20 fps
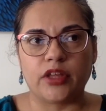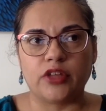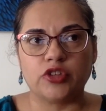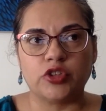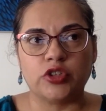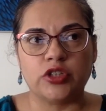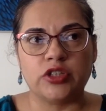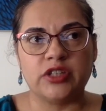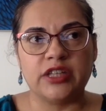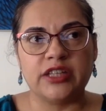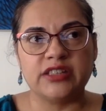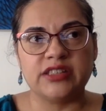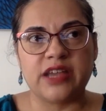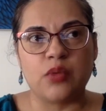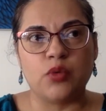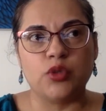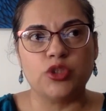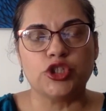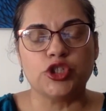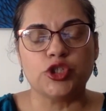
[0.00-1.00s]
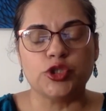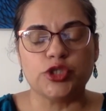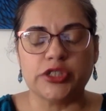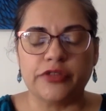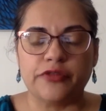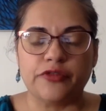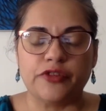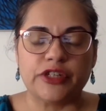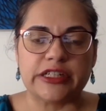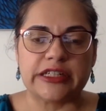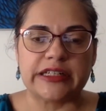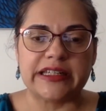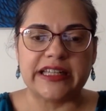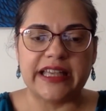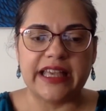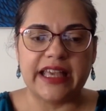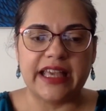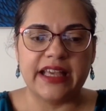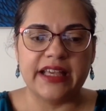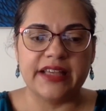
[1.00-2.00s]
so the things I would do
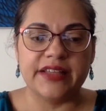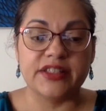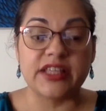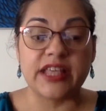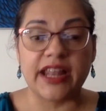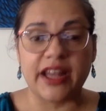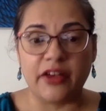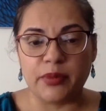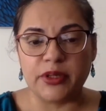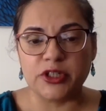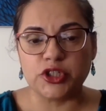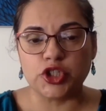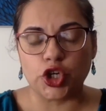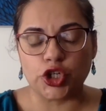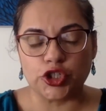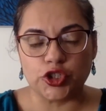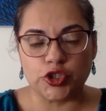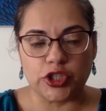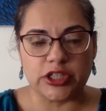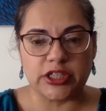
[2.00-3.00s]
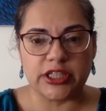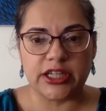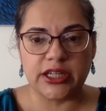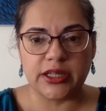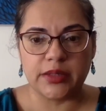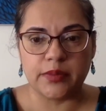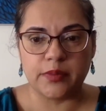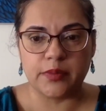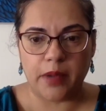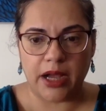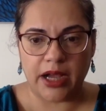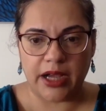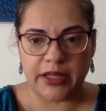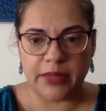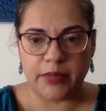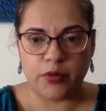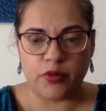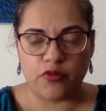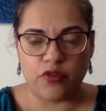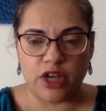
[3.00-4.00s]
differently is, and I've been talking to the third party
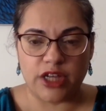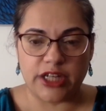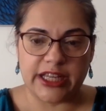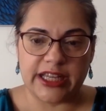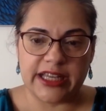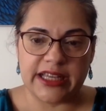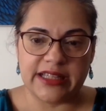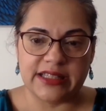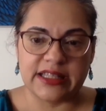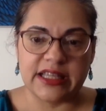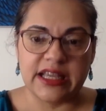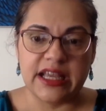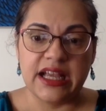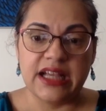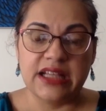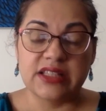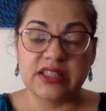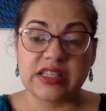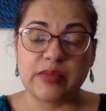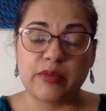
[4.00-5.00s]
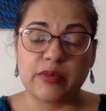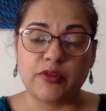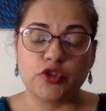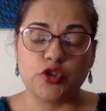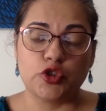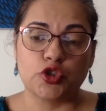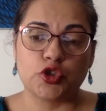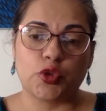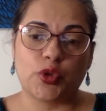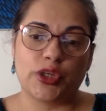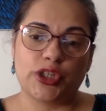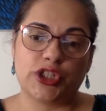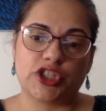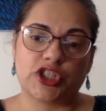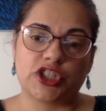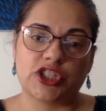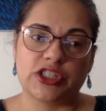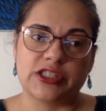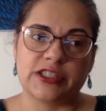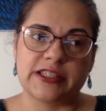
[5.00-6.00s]
provider, is some of those
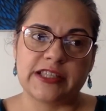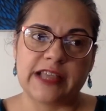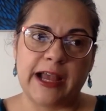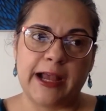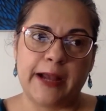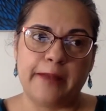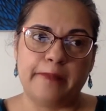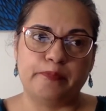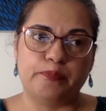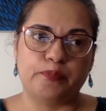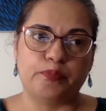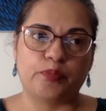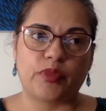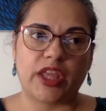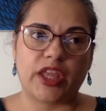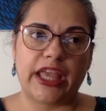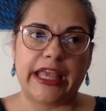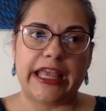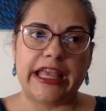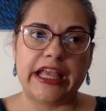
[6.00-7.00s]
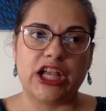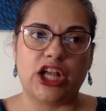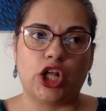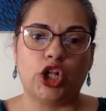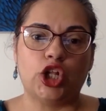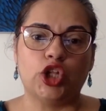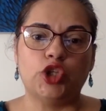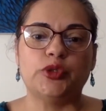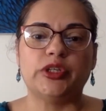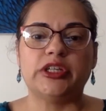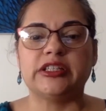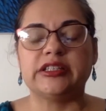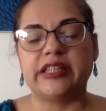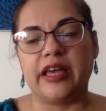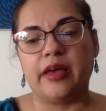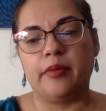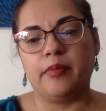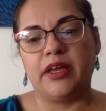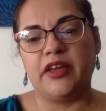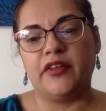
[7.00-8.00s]
questions, including
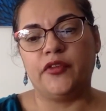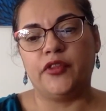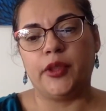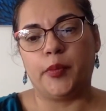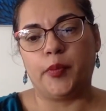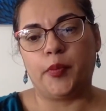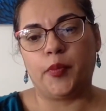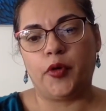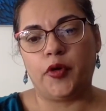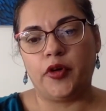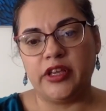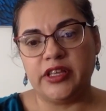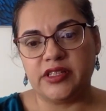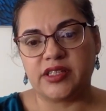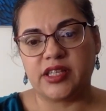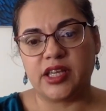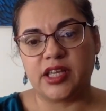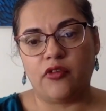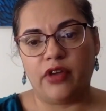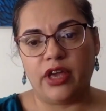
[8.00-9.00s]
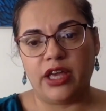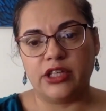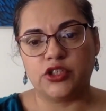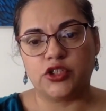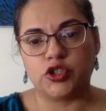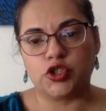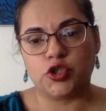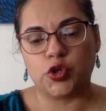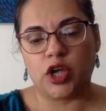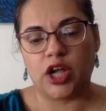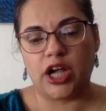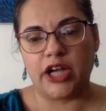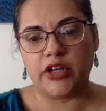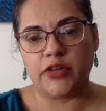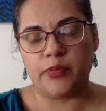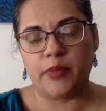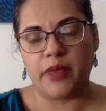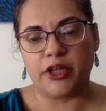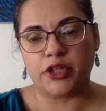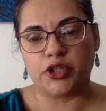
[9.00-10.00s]
them in the pre surveys to kind
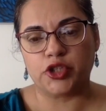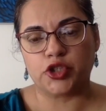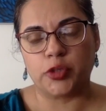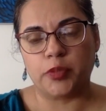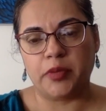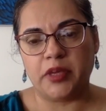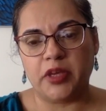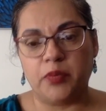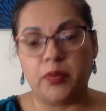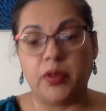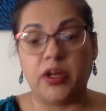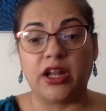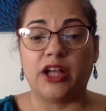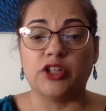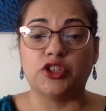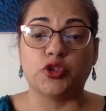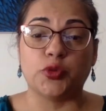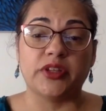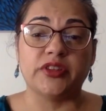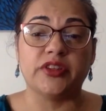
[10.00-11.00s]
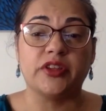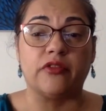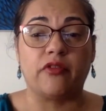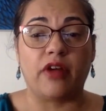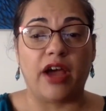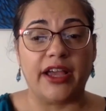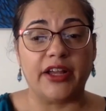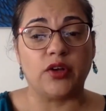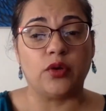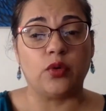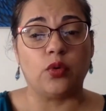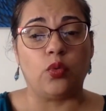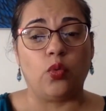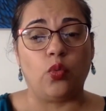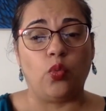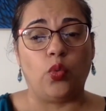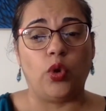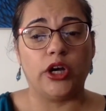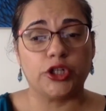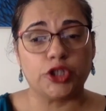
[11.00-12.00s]
of make sure people are doing the right
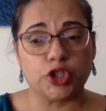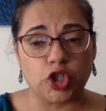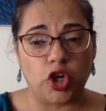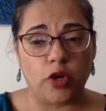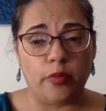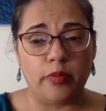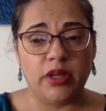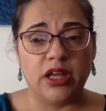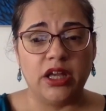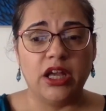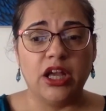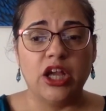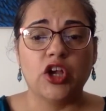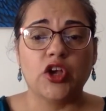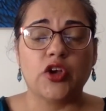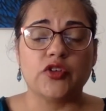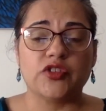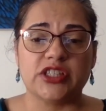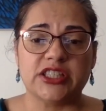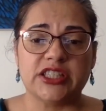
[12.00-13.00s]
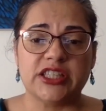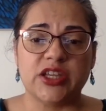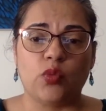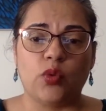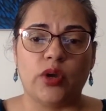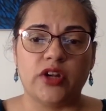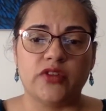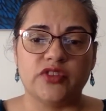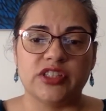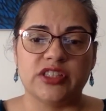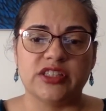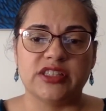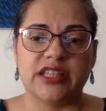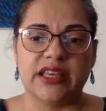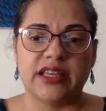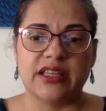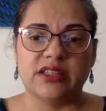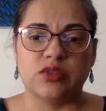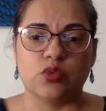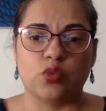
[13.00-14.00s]
workshop. Because I think one of the
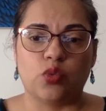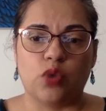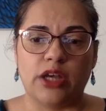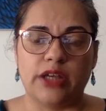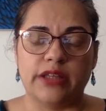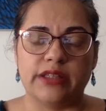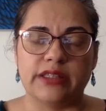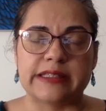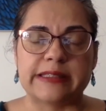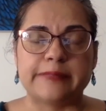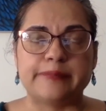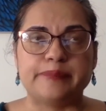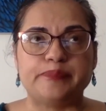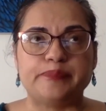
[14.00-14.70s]
things was